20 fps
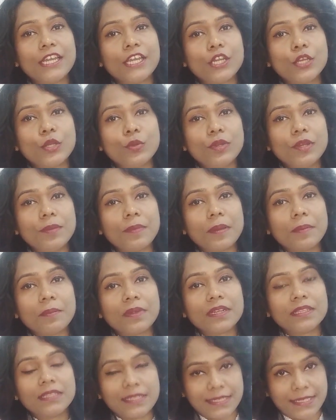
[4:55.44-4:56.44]
To
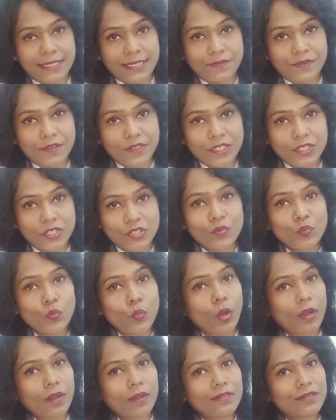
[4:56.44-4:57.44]
remember this definition,
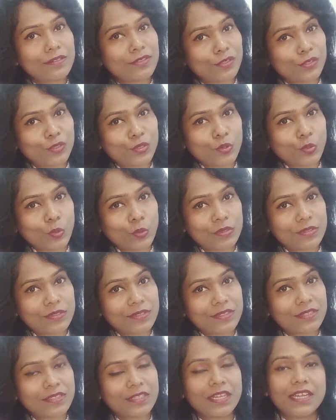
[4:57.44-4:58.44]
what is
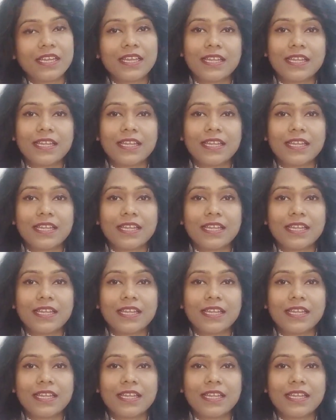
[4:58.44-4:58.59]
resource?